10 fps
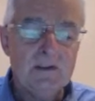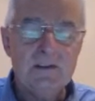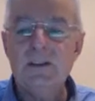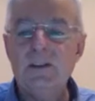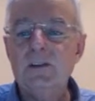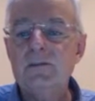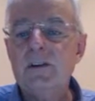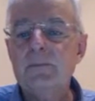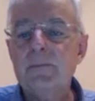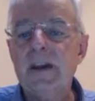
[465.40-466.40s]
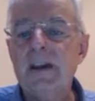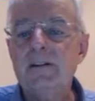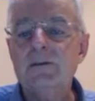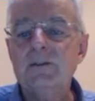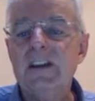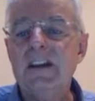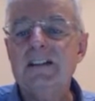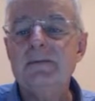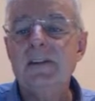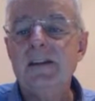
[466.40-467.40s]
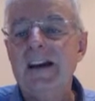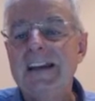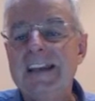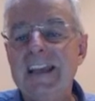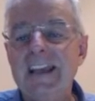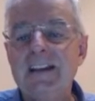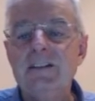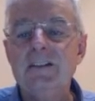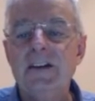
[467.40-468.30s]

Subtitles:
The euro pound, again,